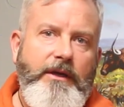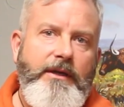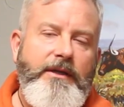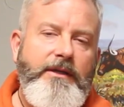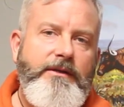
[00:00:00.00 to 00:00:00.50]

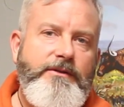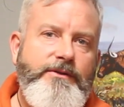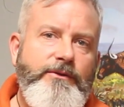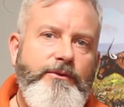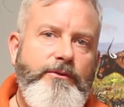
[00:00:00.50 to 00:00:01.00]
He needed
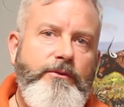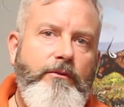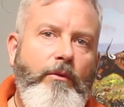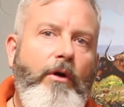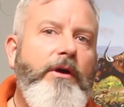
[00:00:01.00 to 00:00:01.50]
to
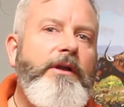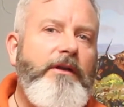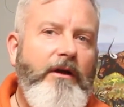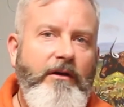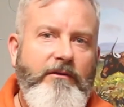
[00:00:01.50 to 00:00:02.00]
walk
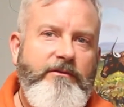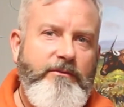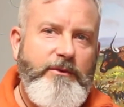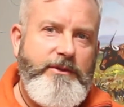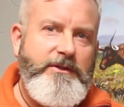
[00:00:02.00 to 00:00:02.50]
in
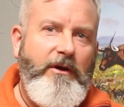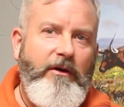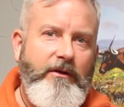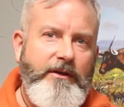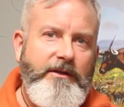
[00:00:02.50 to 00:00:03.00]
love with
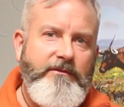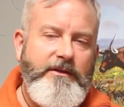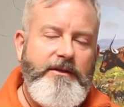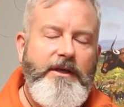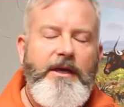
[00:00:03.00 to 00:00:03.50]
Saul
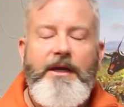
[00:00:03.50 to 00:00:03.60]
even.